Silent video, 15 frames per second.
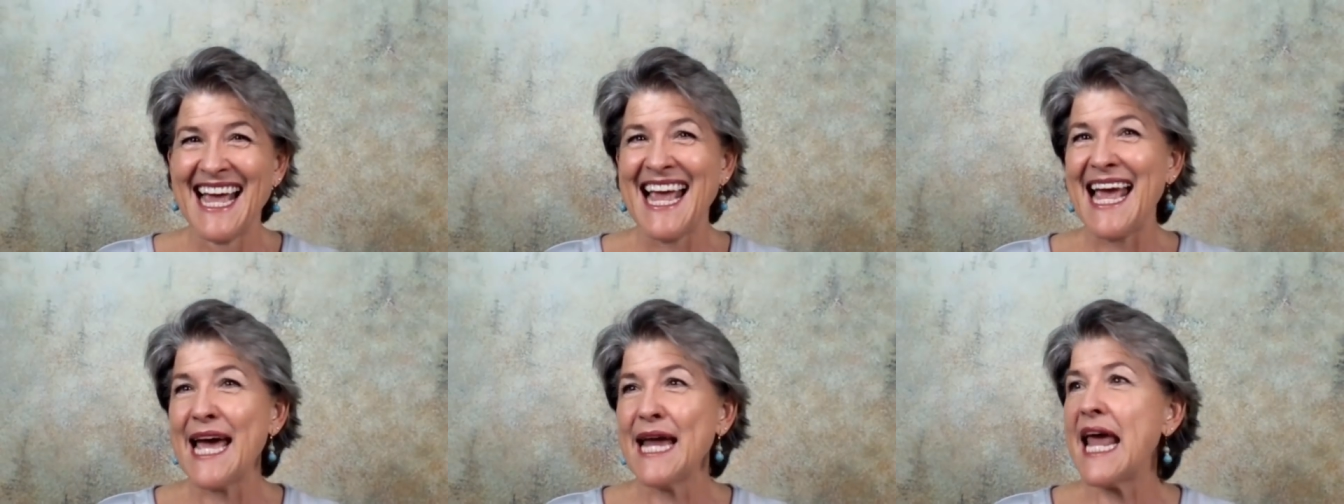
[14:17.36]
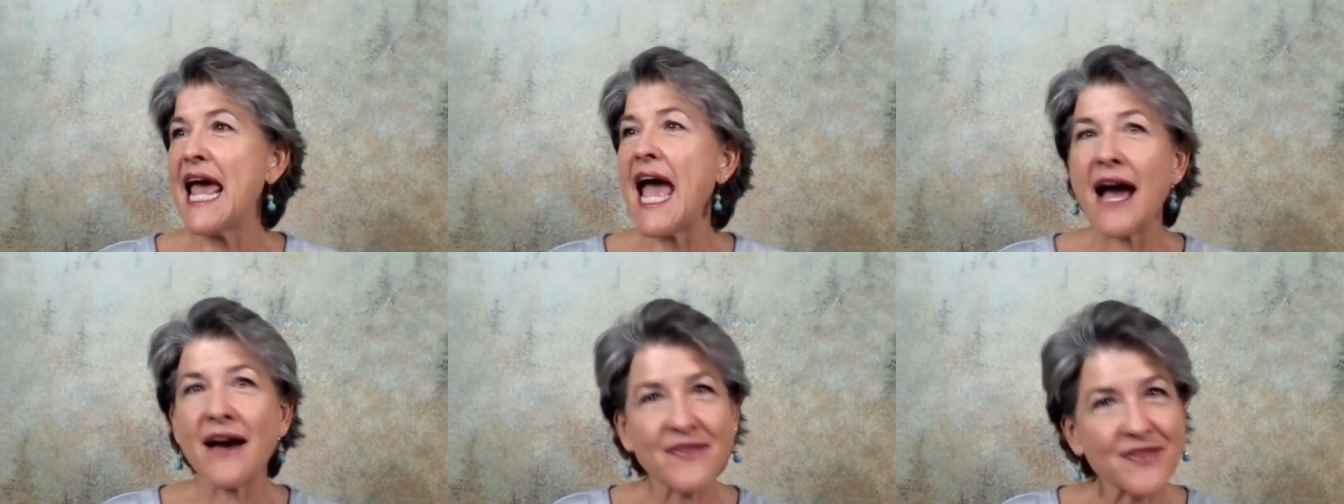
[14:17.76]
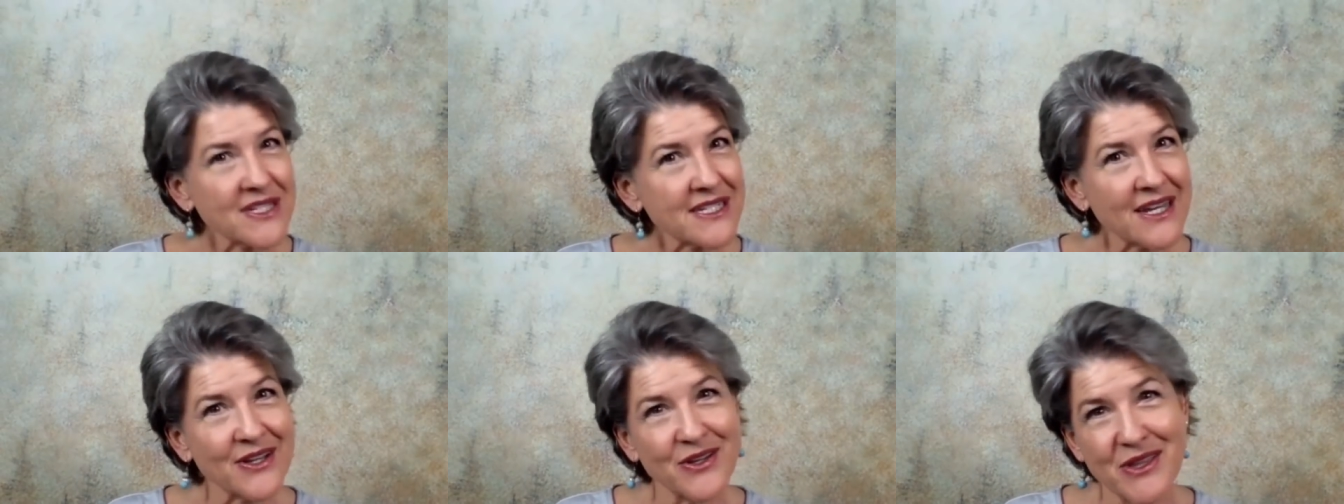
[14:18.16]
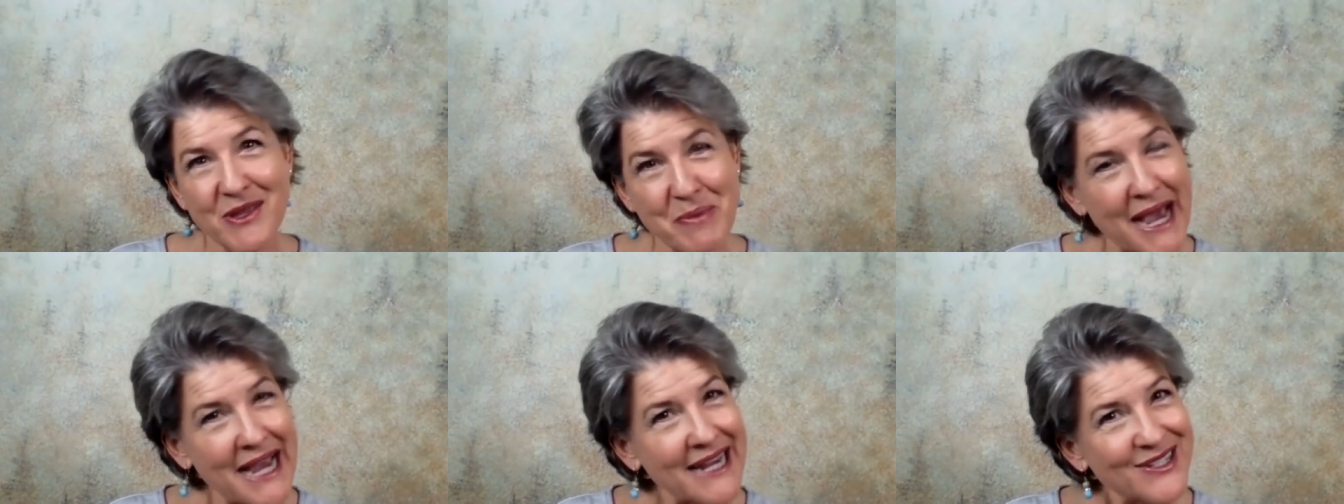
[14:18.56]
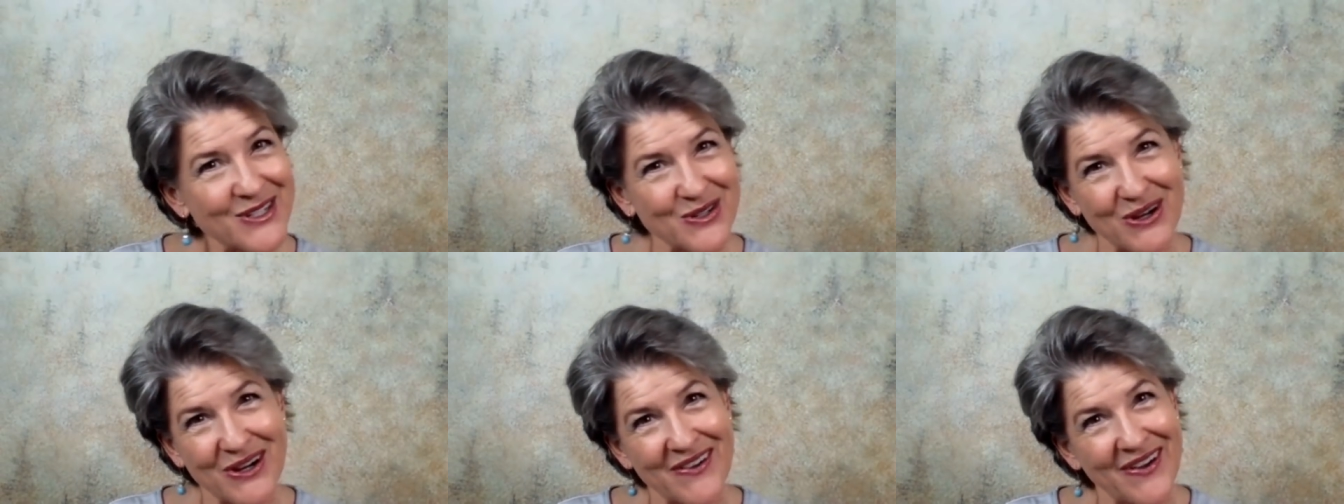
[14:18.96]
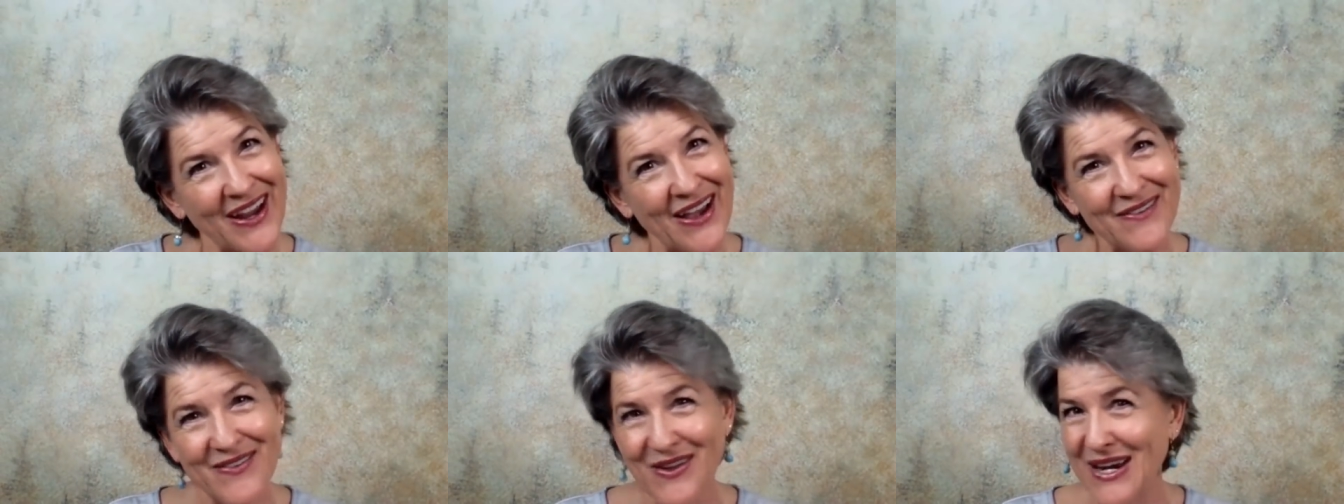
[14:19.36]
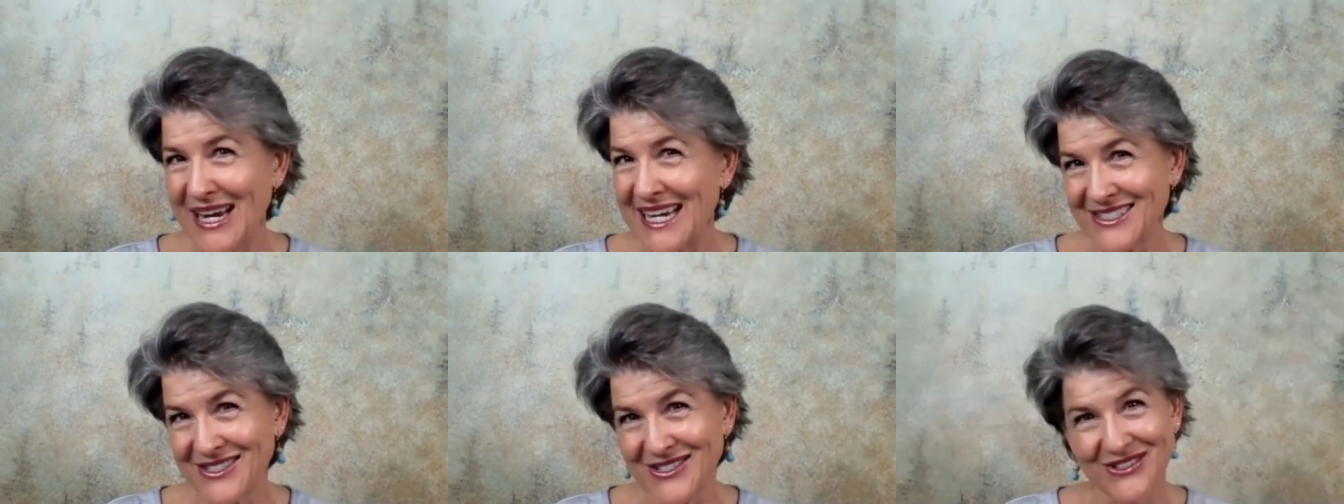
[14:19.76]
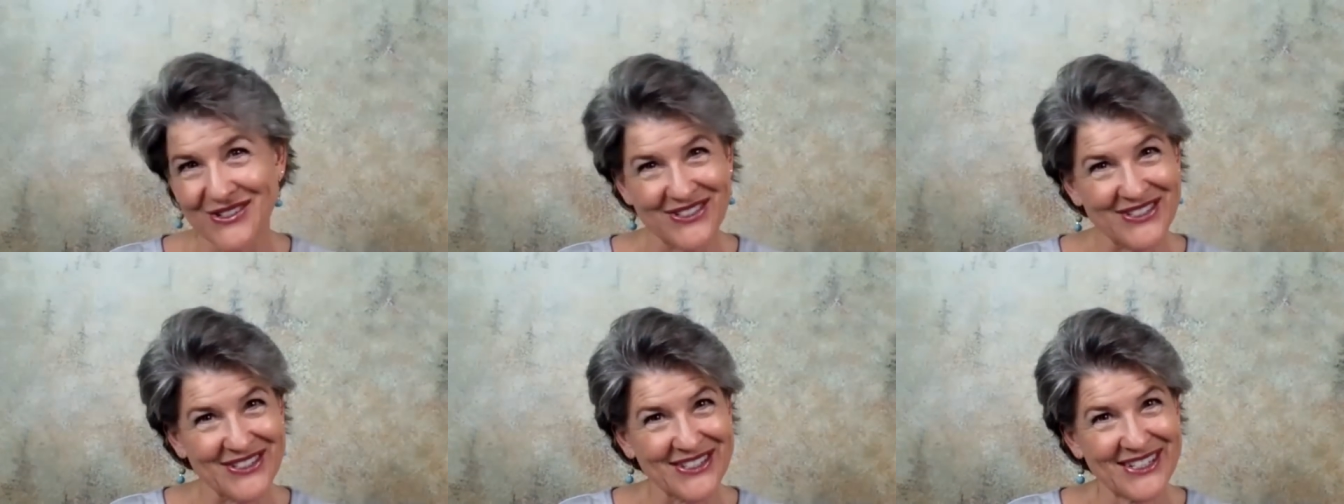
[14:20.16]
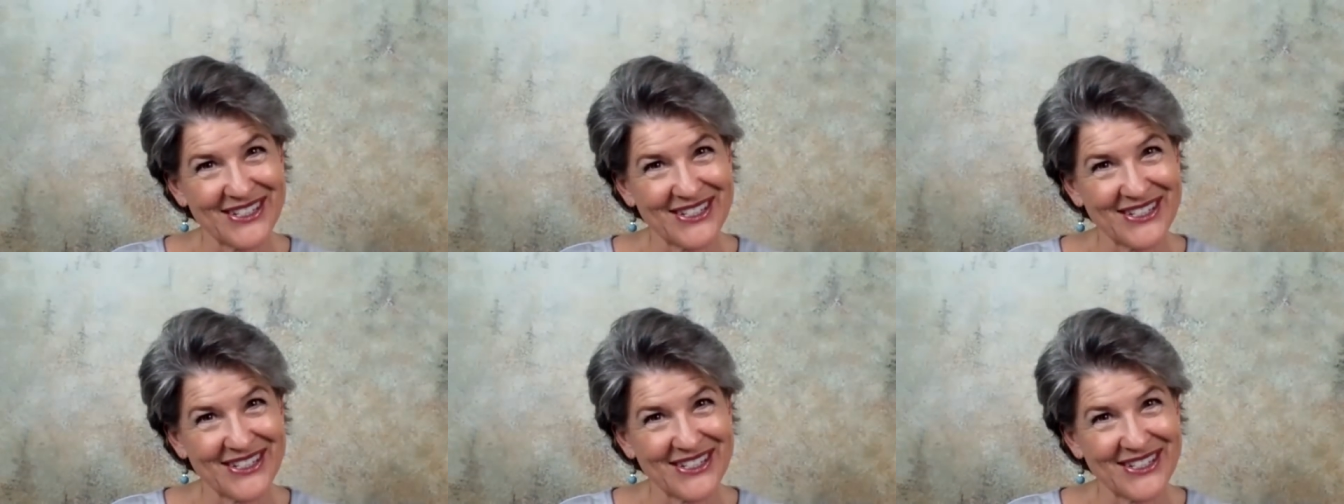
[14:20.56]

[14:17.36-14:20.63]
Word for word: and have to tell you the backstory of their answers.